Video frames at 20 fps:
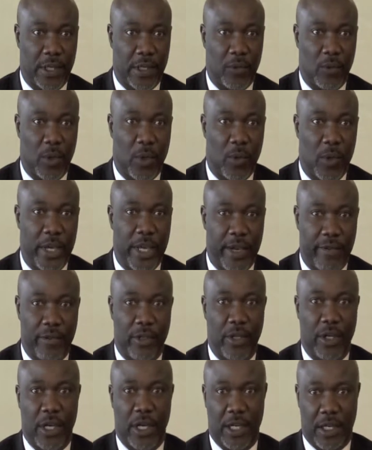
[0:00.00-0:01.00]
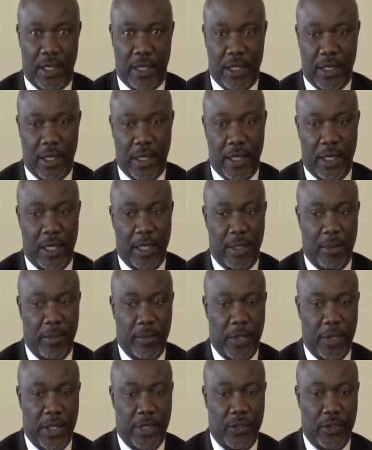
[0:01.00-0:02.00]
What we have done
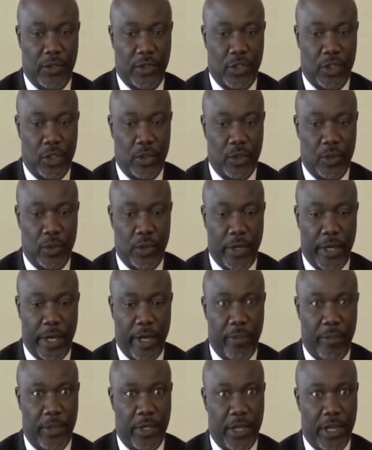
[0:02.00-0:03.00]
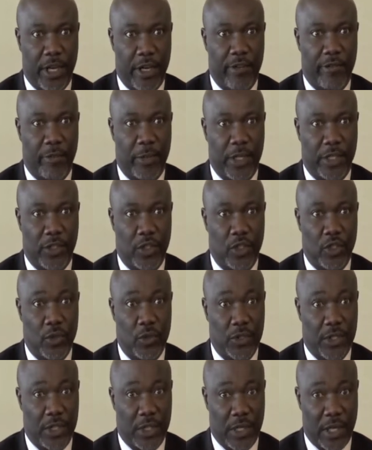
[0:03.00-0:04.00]
is to help the government to
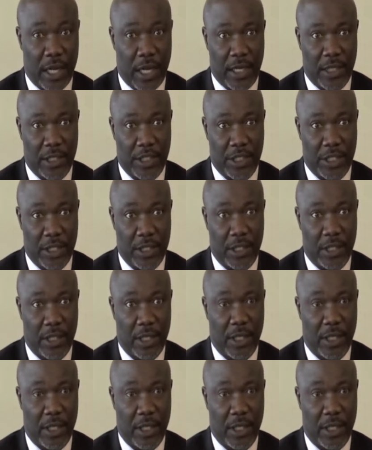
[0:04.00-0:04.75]
use technology,